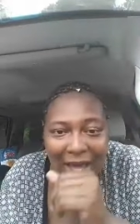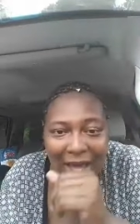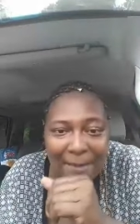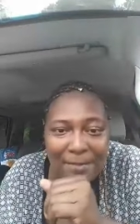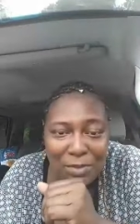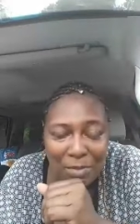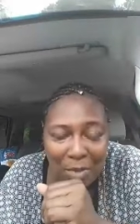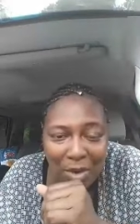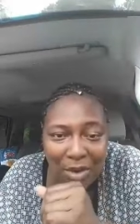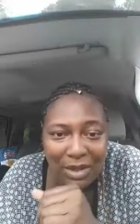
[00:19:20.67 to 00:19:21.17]
yeah,
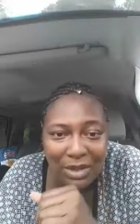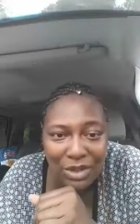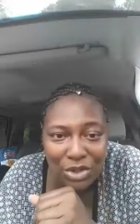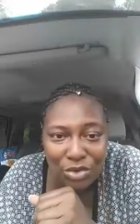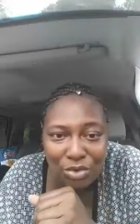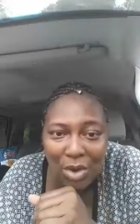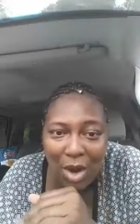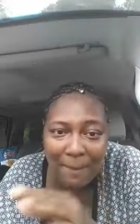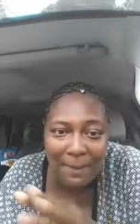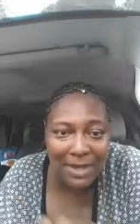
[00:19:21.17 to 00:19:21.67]
I'm smoking the
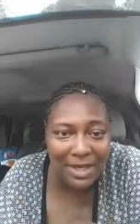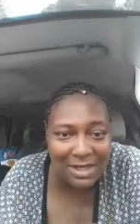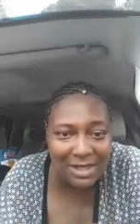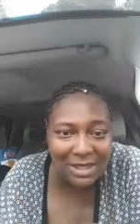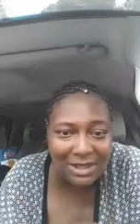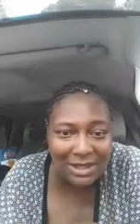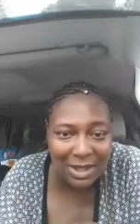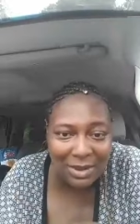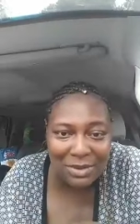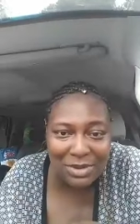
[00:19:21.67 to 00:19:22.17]
straw because
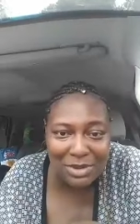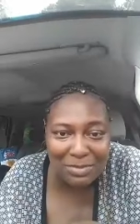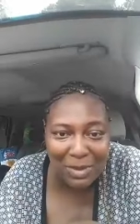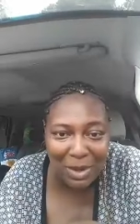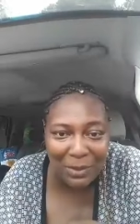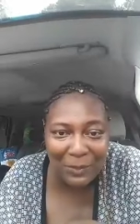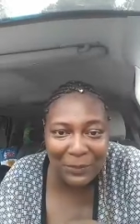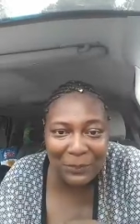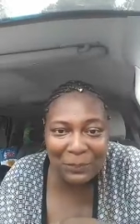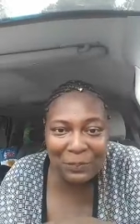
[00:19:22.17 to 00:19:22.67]
I don't
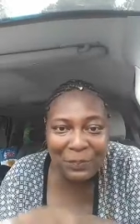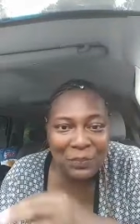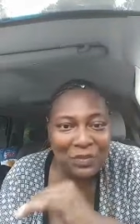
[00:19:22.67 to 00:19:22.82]
smoke.